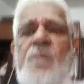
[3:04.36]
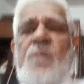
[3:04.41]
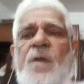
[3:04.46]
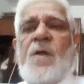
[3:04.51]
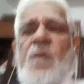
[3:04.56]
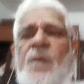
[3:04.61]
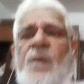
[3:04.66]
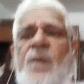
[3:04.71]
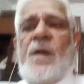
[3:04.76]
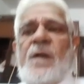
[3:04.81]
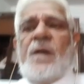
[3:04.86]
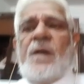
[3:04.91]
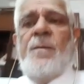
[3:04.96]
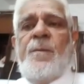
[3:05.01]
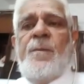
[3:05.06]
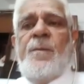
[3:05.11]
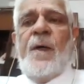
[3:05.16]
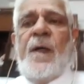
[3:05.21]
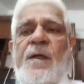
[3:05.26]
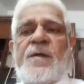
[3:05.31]
it will
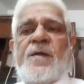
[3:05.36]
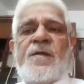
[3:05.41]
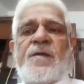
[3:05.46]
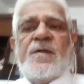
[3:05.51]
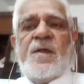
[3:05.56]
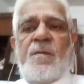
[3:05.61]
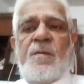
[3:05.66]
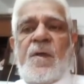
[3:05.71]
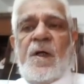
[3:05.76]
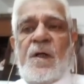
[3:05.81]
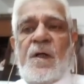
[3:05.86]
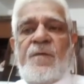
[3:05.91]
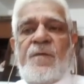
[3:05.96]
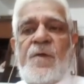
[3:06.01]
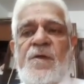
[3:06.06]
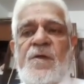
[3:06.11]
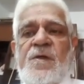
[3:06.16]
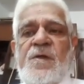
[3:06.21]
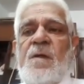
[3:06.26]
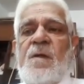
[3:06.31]
impact the stomach.
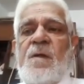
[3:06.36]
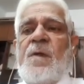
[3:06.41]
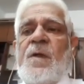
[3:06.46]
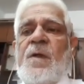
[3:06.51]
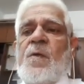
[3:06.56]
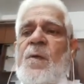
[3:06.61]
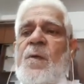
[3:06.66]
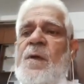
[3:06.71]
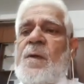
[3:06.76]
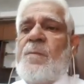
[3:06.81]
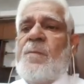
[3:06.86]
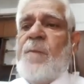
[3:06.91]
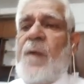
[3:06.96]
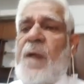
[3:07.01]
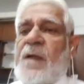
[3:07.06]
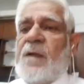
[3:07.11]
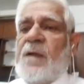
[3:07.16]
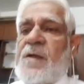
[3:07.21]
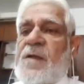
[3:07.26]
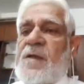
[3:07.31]
For some, it will
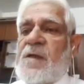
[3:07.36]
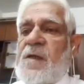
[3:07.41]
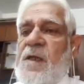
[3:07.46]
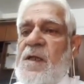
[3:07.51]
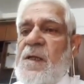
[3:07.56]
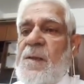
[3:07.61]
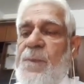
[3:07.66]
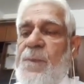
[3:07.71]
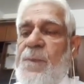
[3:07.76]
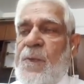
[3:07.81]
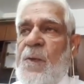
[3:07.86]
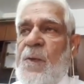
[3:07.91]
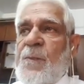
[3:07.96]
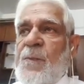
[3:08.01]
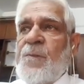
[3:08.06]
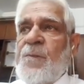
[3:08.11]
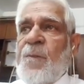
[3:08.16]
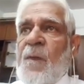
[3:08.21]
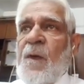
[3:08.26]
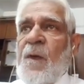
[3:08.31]
impact the sleep.
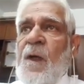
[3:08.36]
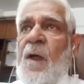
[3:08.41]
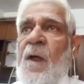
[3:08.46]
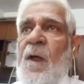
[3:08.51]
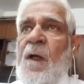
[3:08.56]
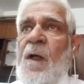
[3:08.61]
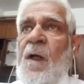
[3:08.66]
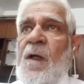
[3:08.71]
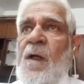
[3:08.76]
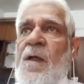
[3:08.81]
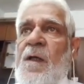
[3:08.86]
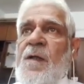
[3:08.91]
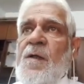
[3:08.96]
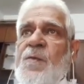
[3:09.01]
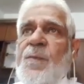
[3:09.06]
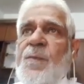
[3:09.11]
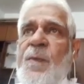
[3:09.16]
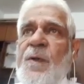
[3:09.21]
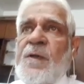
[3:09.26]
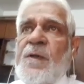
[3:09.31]

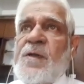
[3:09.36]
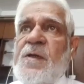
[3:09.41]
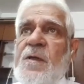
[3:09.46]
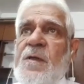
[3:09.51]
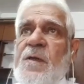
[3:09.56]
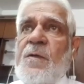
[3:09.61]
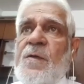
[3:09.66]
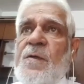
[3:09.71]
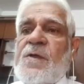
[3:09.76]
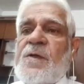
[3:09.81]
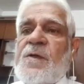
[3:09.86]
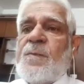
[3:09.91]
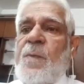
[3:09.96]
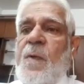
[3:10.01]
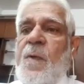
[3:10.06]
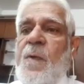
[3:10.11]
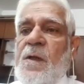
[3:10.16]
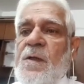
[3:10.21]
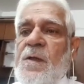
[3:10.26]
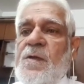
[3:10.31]
Each person
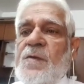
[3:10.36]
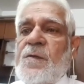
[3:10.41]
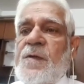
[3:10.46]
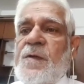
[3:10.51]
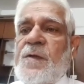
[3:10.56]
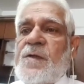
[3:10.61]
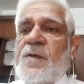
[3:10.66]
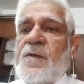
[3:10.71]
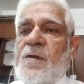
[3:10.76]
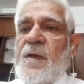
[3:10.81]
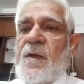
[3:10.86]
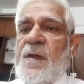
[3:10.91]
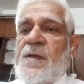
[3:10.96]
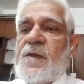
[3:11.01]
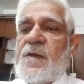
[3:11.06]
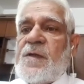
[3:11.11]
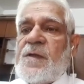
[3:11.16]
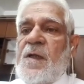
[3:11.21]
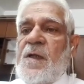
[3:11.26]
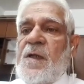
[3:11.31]
responds to the stress
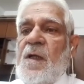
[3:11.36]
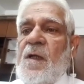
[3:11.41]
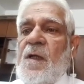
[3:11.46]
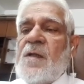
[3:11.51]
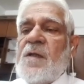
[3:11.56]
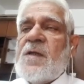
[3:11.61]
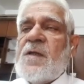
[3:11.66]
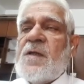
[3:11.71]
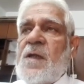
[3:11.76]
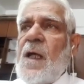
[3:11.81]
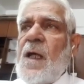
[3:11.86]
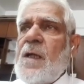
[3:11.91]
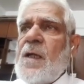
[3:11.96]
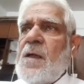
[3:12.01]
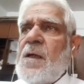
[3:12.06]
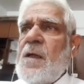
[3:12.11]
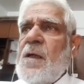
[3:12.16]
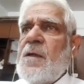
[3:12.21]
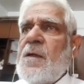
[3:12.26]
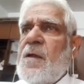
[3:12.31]

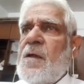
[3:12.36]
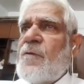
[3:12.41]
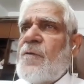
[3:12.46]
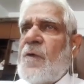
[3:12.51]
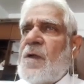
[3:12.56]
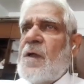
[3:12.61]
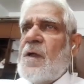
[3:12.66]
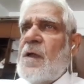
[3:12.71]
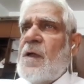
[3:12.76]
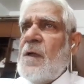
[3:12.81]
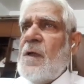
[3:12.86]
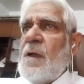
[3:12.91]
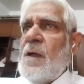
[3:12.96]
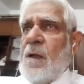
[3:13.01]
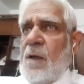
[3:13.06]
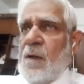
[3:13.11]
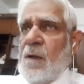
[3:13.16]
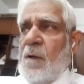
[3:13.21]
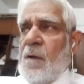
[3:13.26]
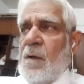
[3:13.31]
slightly differently.
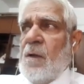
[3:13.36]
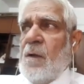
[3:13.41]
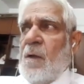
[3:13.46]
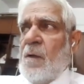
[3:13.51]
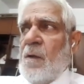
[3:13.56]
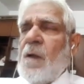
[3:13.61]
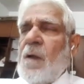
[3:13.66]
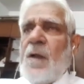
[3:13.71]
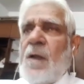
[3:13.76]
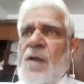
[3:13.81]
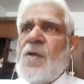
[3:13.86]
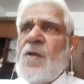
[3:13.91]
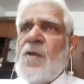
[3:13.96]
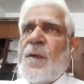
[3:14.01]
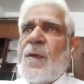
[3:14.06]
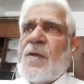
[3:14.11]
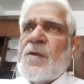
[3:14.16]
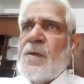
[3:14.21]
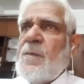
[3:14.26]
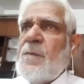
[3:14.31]
Not each
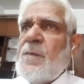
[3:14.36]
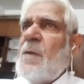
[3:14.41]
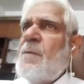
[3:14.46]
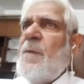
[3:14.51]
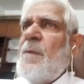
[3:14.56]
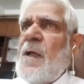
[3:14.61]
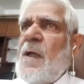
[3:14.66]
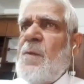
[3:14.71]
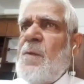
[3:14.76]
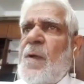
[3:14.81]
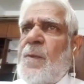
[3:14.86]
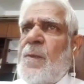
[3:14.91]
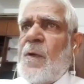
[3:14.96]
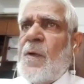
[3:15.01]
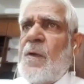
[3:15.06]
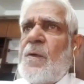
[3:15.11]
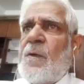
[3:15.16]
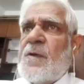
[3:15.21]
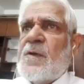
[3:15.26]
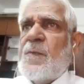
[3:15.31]
person, but many
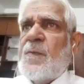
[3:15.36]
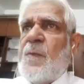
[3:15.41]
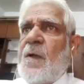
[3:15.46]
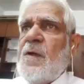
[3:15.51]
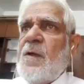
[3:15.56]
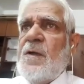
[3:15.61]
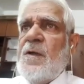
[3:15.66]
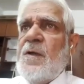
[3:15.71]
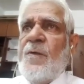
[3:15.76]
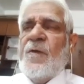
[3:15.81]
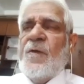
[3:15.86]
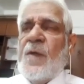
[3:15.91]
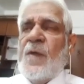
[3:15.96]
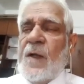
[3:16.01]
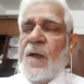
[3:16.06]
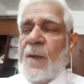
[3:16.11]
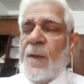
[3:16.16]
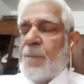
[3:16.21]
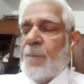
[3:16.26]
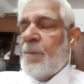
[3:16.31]
people respond
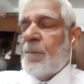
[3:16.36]
differently.